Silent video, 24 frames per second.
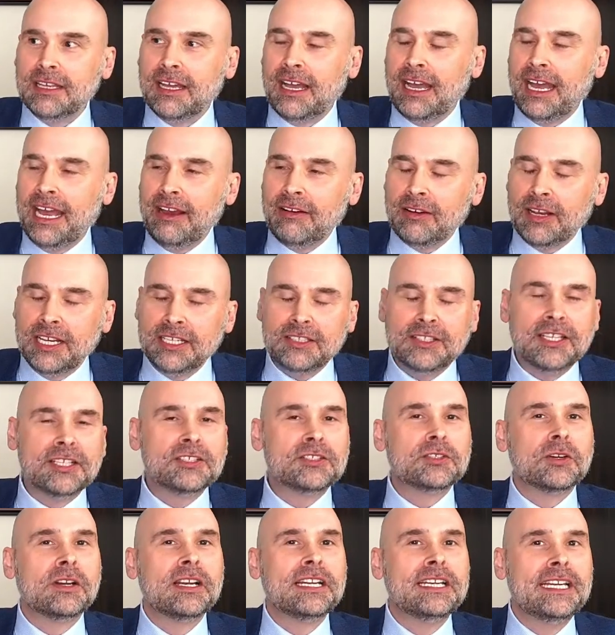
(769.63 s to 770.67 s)
they're
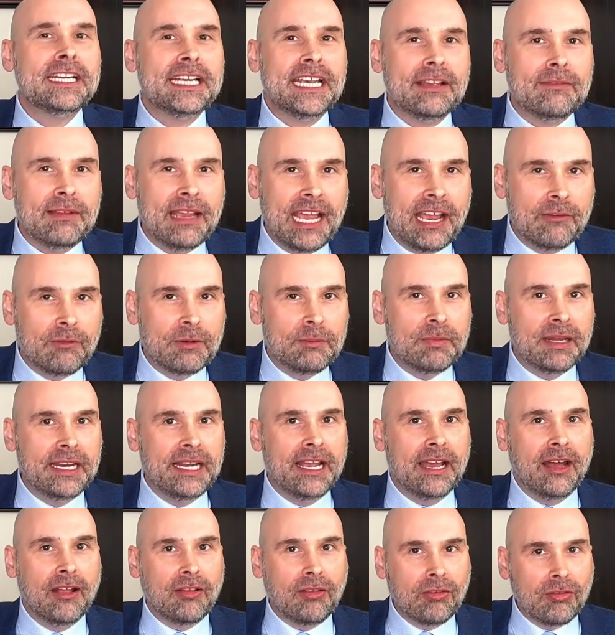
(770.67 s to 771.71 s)
starting to give everybody
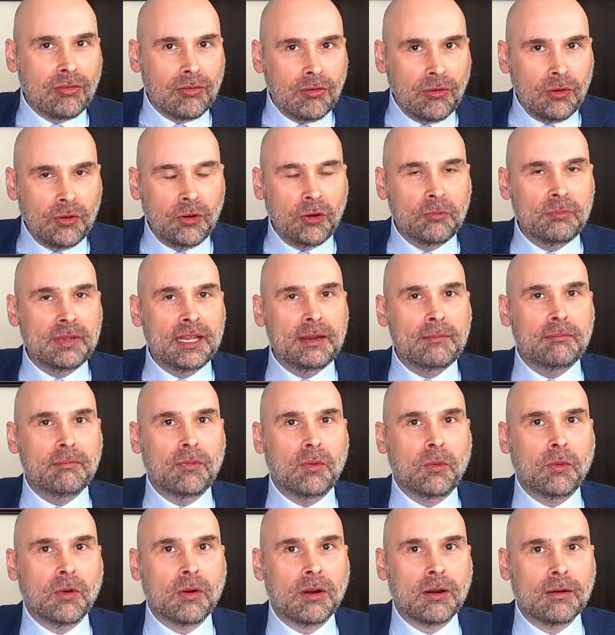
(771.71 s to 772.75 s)
a little bit
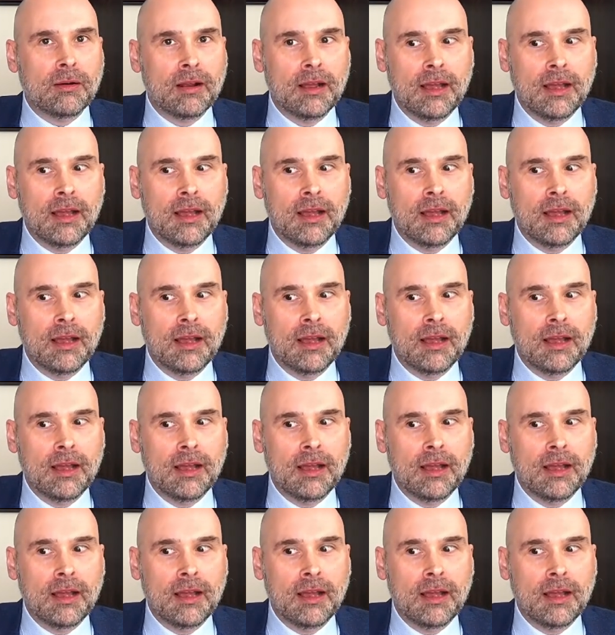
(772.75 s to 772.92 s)
more